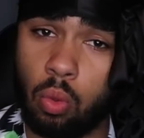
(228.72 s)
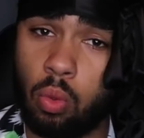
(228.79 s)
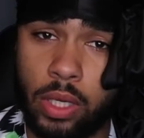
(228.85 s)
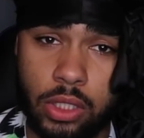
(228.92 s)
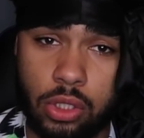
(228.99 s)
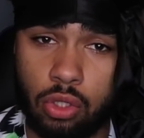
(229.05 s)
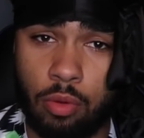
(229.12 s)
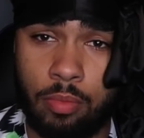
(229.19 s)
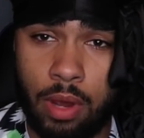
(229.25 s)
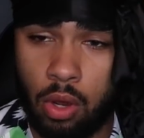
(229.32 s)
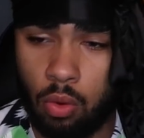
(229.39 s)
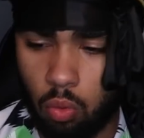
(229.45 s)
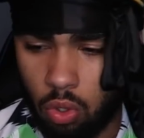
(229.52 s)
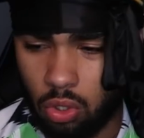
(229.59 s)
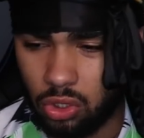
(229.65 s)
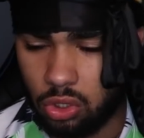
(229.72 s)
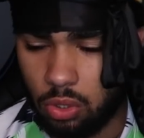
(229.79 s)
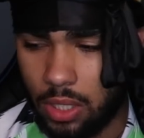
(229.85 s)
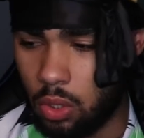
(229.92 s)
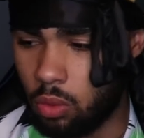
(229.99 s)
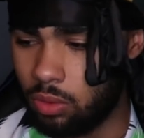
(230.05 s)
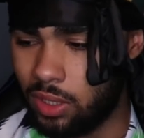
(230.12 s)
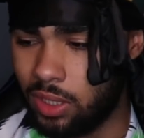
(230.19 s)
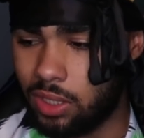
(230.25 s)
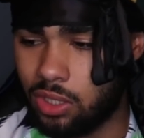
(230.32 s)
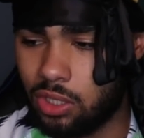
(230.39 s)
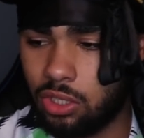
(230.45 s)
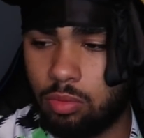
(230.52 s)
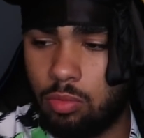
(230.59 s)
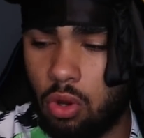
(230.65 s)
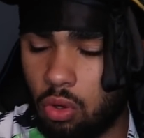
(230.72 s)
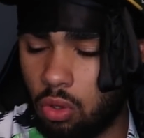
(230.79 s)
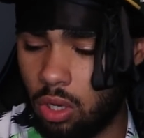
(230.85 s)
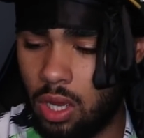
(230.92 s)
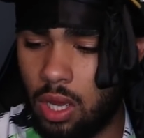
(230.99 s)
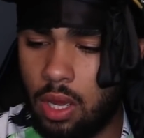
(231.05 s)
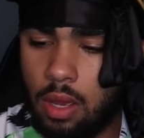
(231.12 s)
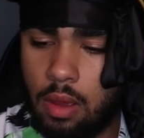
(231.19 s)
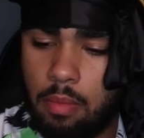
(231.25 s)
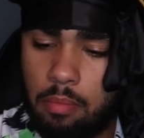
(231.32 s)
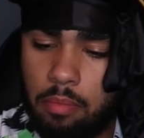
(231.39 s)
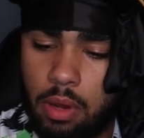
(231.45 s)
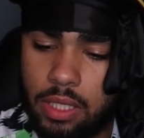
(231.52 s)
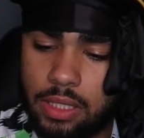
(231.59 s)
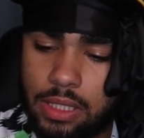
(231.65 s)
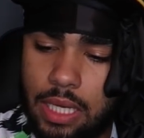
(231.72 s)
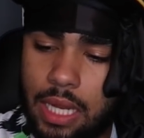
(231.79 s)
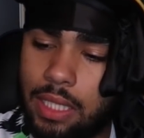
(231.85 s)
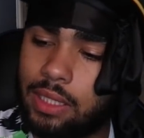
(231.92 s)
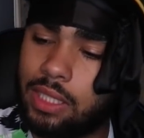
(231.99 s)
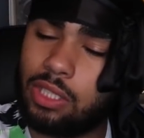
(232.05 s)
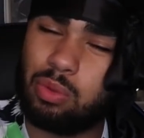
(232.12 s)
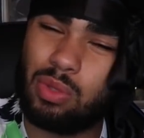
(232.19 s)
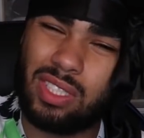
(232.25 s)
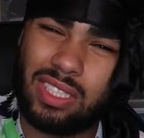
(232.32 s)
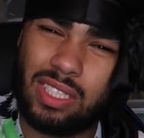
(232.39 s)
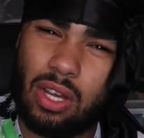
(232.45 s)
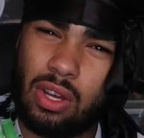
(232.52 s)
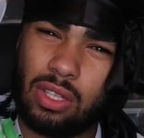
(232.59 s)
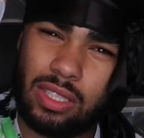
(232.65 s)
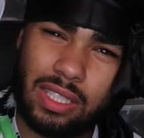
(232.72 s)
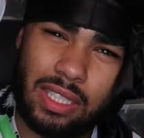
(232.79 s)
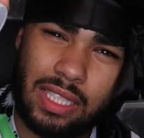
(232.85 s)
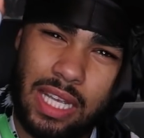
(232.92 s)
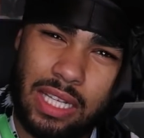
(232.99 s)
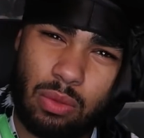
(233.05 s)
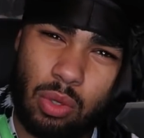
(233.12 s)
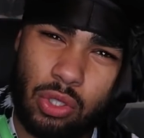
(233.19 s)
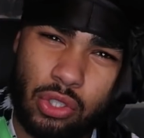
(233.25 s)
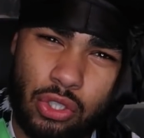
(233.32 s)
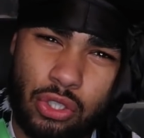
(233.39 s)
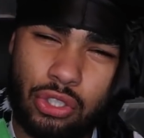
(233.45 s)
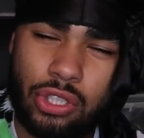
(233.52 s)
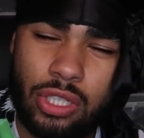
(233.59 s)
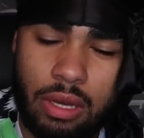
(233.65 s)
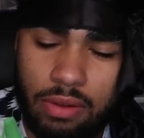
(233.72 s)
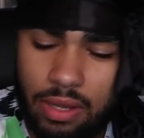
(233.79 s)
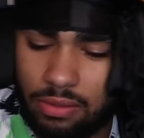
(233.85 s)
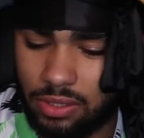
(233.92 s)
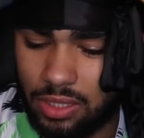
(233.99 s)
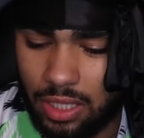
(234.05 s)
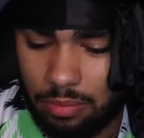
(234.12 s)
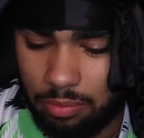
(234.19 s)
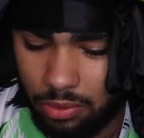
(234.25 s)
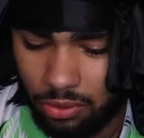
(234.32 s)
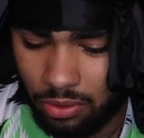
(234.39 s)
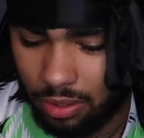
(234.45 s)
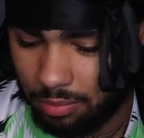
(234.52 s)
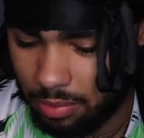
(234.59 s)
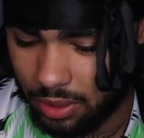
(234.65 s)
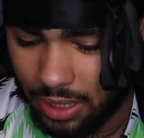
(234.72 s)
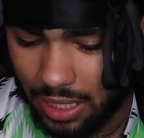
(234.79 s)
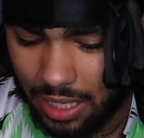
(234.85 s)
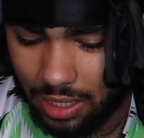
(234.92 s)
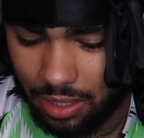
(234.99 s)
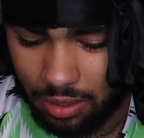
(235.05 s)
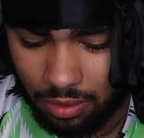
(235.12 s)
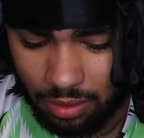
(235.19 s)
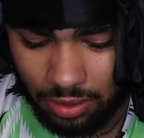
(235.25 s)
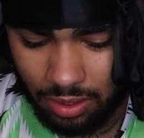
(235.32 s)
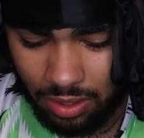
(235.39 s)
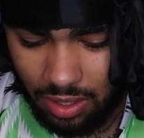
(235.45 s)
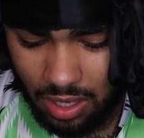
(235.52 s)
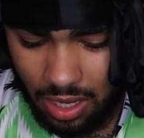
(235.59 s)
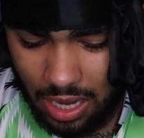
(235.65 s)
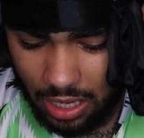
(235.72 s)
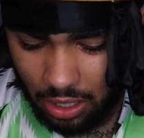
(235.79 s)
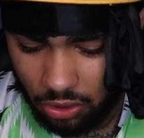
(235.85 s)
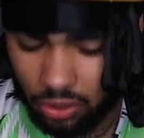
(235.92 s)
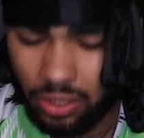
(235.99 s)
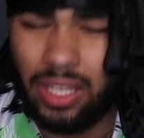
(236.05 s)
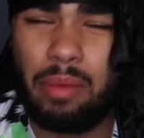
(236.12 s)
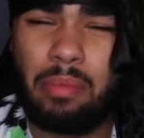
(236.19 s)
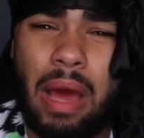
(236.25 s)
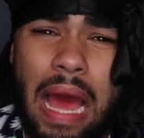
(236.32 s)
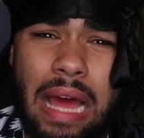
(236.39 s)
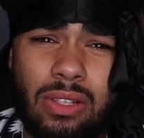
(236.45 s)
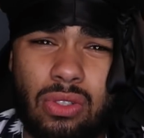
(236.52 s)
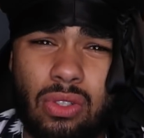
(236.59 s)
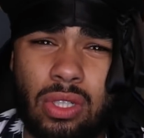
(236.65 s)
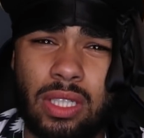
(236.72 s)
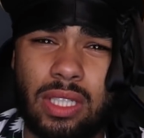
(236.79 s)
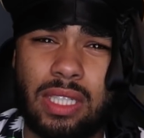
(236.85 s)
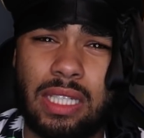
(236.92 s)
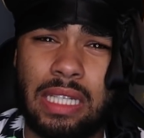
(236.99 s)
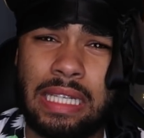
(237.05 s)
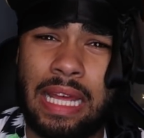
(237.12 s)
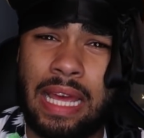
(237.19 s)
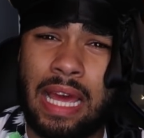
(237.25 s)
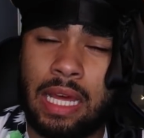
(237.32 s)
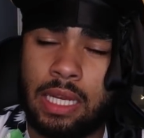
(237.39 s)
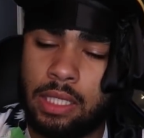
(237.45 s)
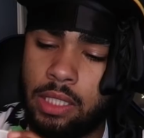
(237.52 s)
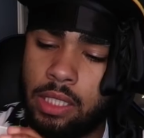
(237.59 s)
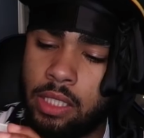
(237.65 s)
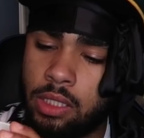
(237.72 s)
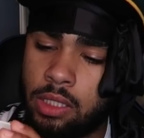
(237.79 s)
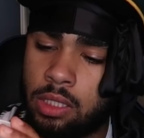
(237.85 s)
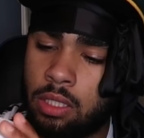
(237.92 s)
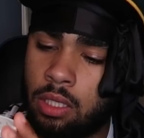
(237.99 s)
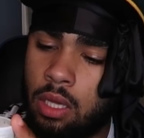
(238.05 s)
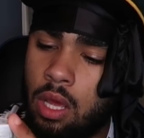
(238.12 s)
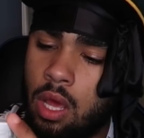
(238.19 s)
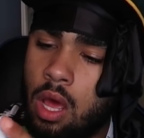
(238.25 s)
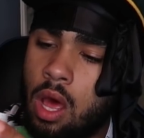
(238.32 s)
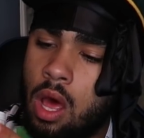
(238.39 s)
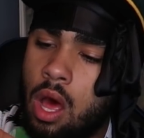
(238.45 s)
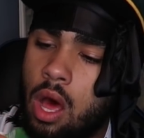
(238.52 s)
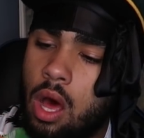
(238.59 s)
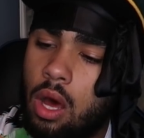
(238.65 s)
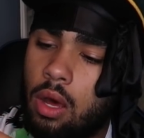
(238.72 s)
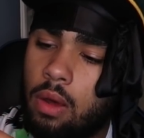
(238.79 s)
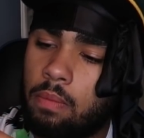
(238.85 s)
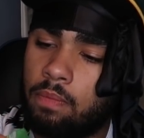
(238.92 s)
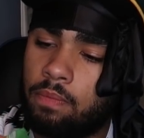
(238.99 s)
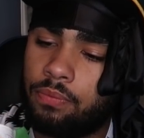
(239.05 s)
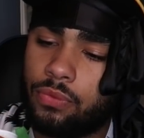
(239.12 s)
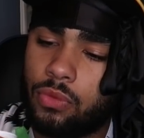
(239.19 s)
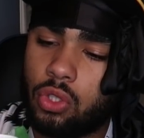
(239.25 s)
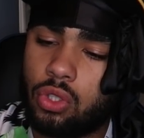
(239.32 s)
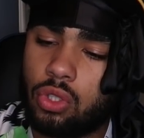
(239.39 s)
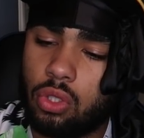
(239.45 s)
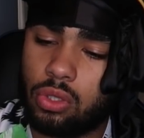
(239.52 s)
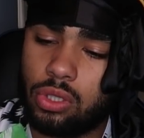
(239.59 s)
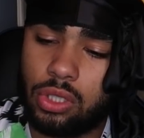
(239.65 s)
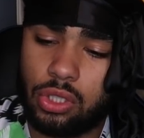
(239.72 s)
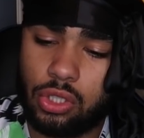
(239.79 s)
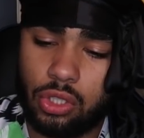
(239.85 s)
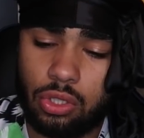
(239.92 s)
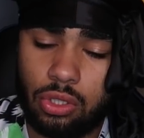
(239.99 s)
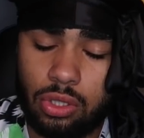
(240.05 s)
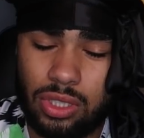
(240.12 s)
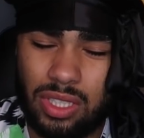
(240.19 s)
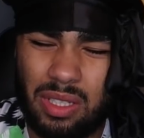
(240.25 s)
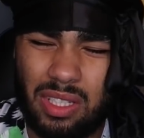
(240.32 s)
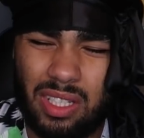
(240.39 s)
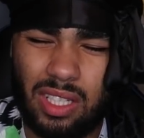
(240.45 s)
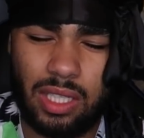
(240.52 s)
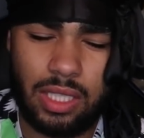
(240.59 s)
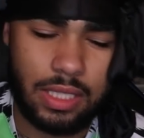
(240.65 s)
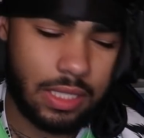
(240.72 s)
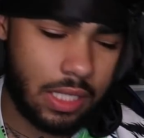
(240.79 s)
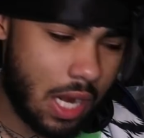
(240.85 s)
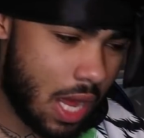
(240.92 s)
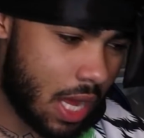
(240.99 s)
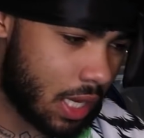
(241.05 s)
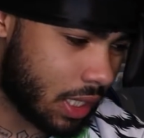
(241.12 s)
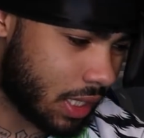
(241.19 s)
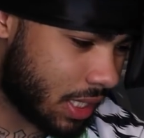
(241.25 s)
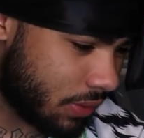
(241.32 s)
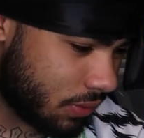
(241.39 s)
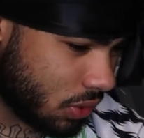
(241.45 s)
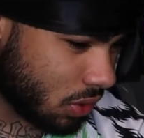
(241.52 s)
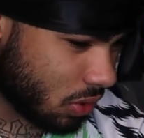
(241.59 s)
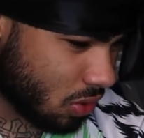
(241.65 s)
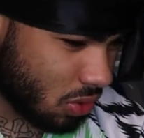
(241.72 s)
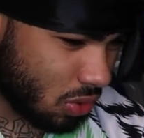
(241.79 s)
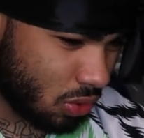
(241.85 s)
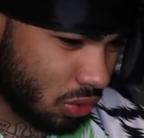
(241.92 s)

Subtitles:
always, no matter what. So I don't need to smoke. But it's like, this one's the dead one. Usually I'll have Siberia, but I couldn't get my hands on it today, at least. So snus, it's like, it gives you